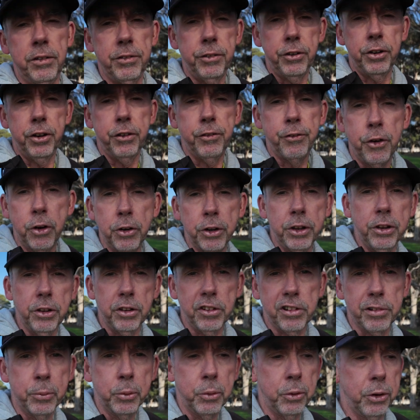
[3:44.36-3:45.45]
was very foggy
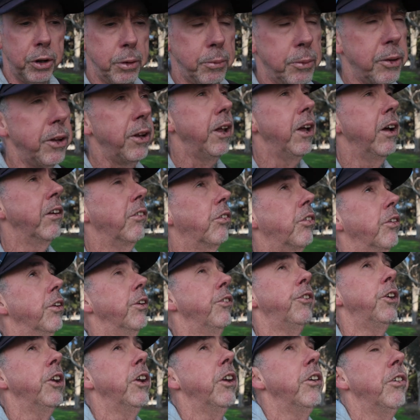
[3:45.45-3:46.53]
this morning, but now it's
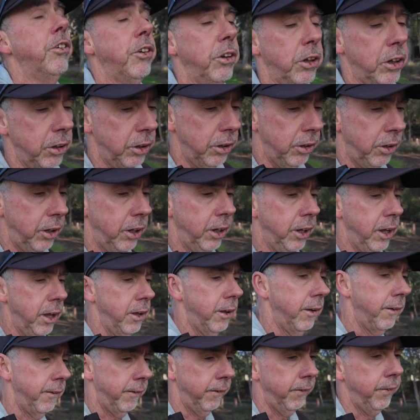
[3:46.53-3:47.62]
lifted, as you can
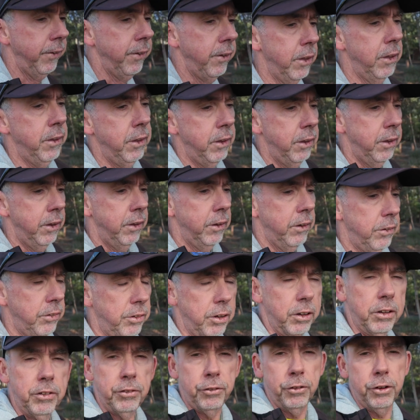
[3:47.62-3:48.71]
hear.
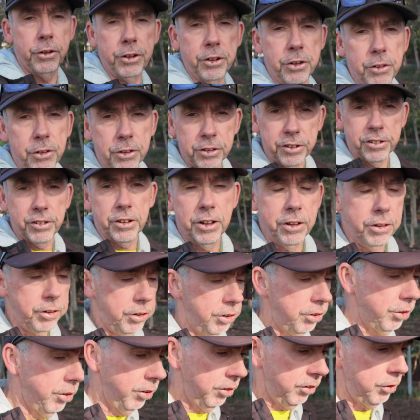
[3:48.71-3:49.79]
So it's very nice
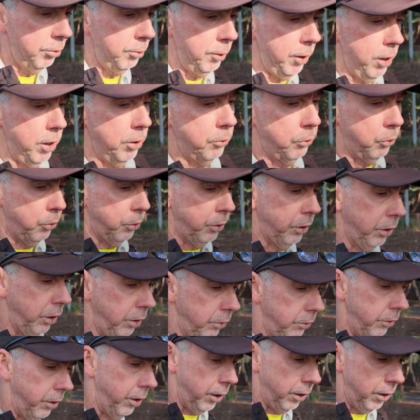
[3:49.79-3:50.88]
conditions to be out walking
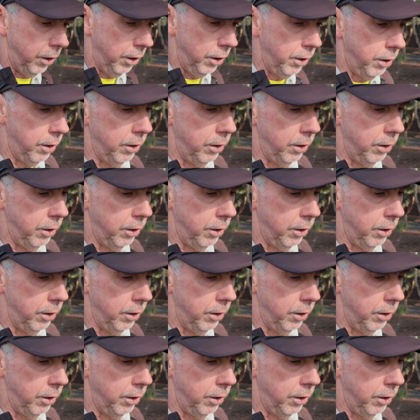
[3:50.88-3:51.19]
around.